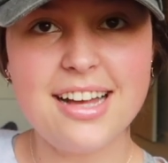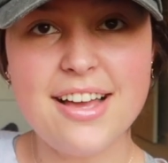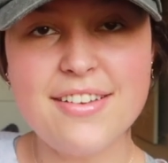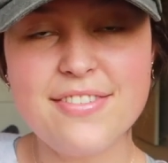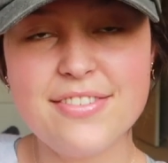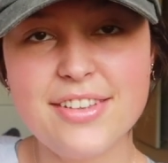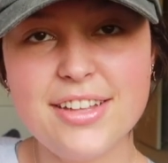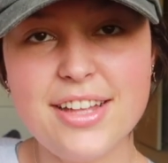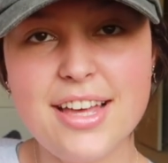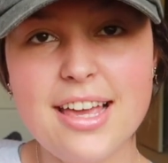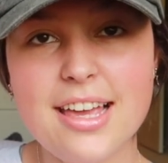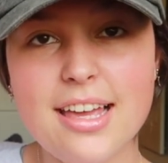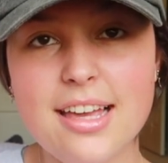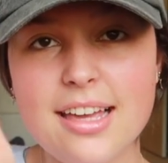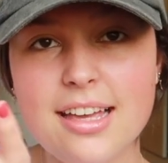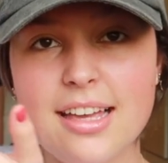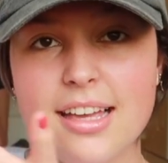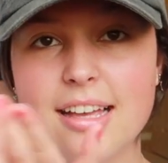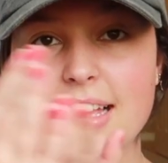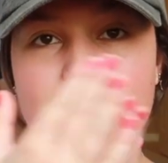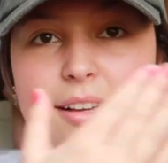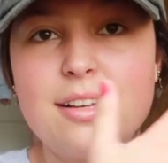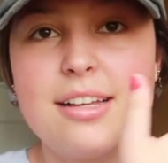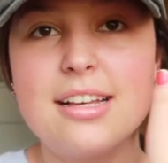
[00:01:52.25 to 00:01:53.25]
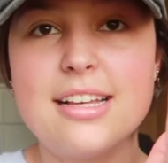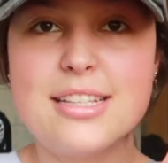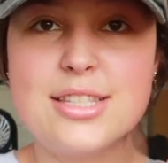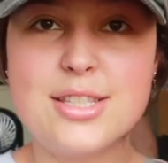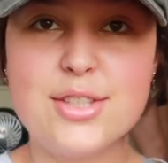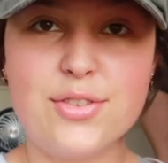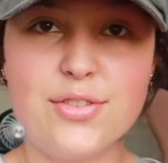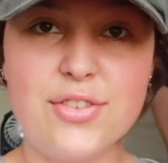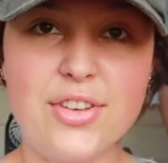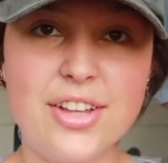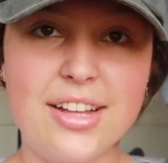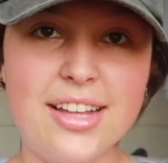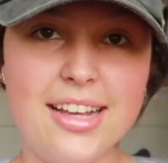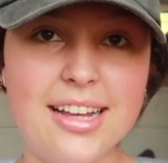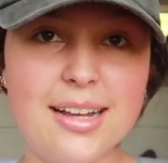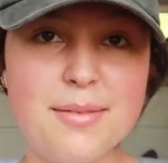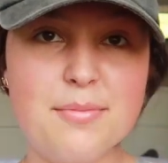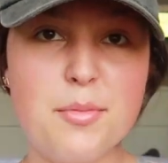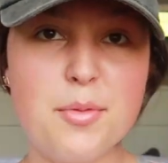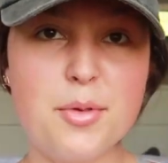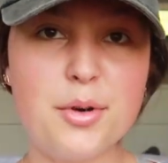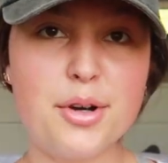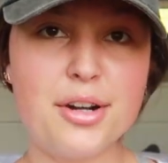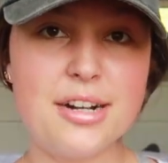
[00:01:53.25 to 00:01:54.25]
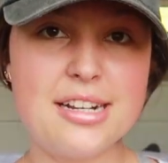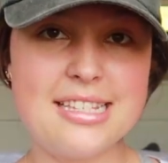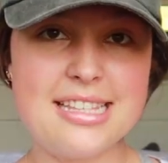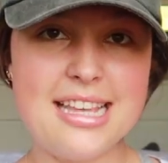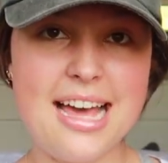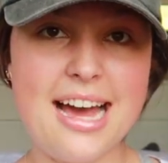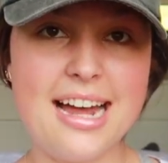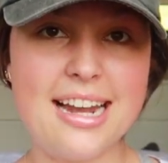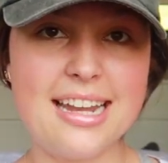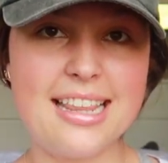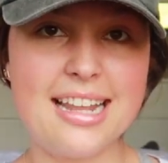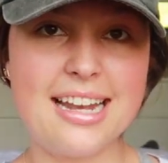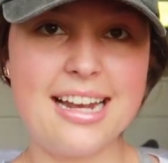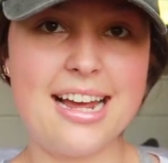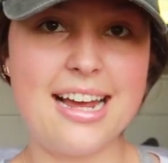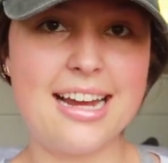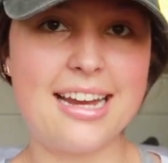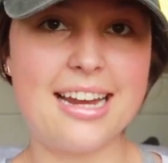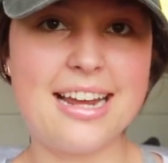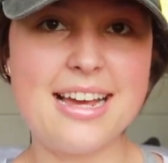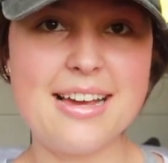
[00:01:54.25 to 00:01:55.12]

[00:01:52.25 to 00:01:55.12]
I feel like, is feeling more sad than I